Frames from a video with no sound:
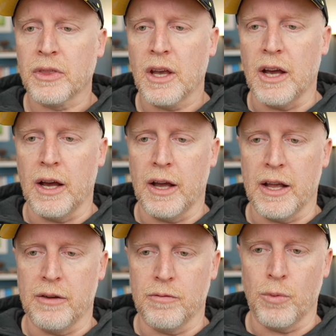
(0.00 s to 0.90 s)

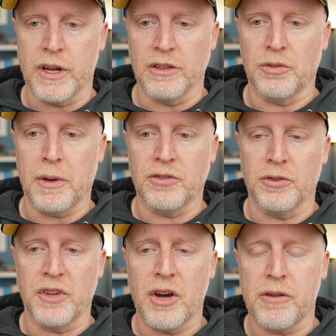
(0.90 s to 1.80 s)
And we can space
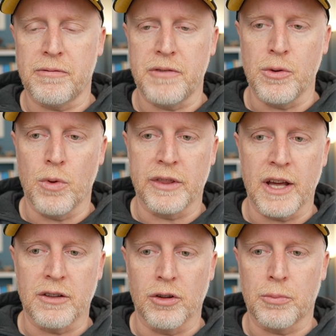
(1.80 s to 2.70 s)
those out if you want
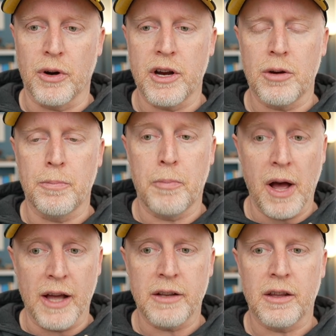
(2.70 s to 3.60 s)
that to look prettier,
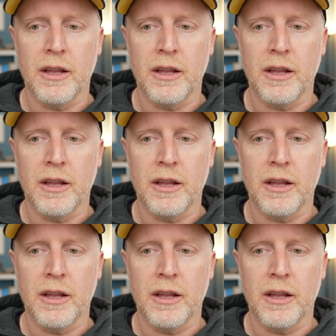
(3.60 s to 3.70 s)
but